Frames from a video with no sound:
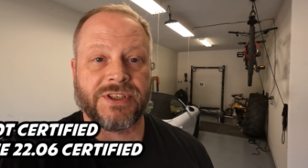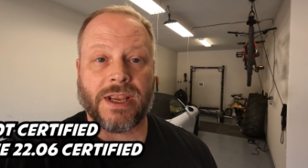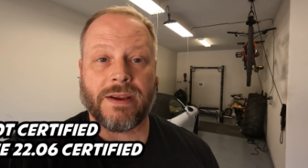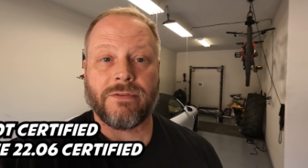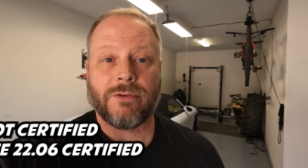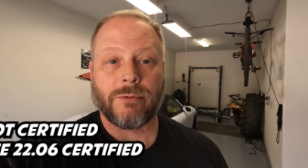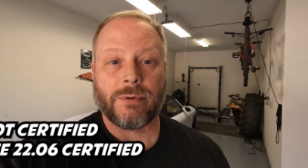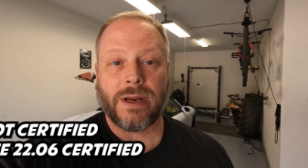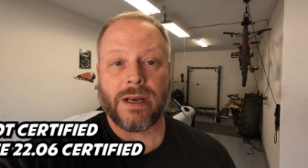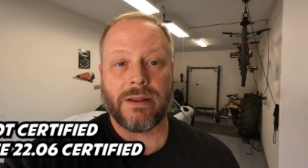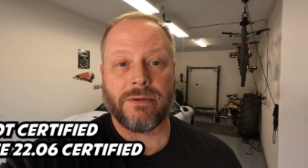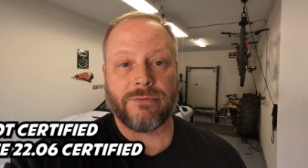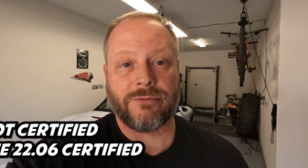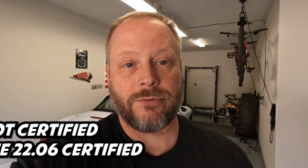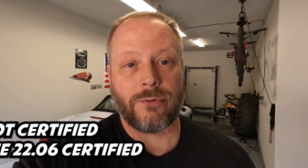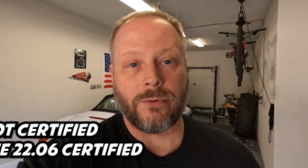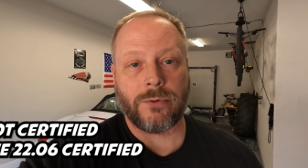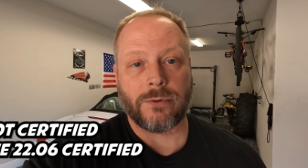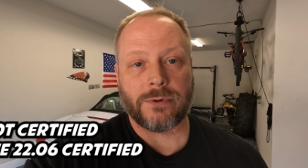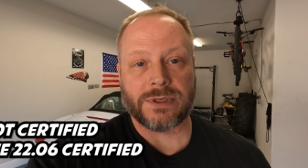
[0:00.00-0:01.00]
safety rating
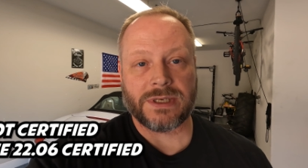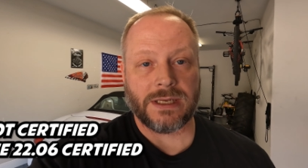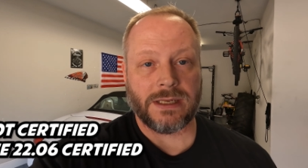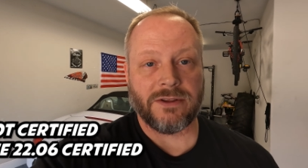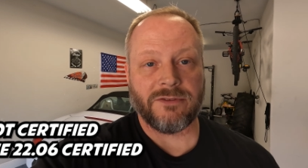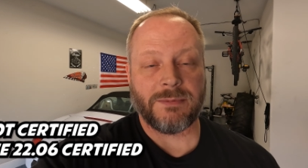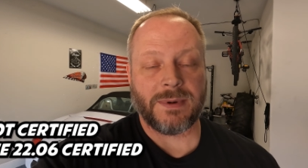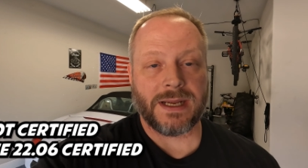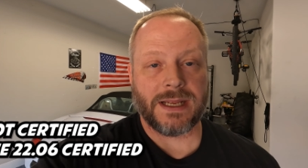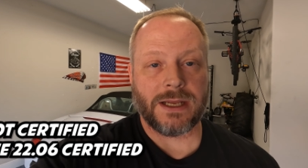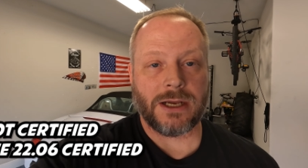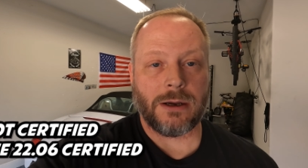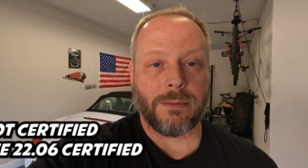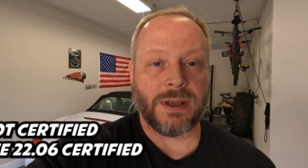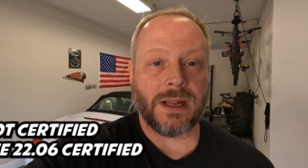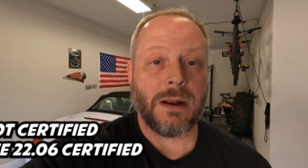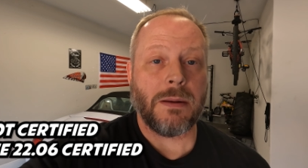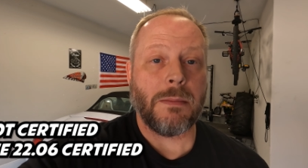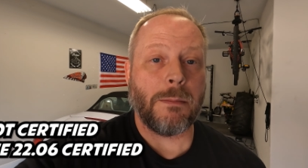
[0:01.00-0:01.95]
for to live by a helmet.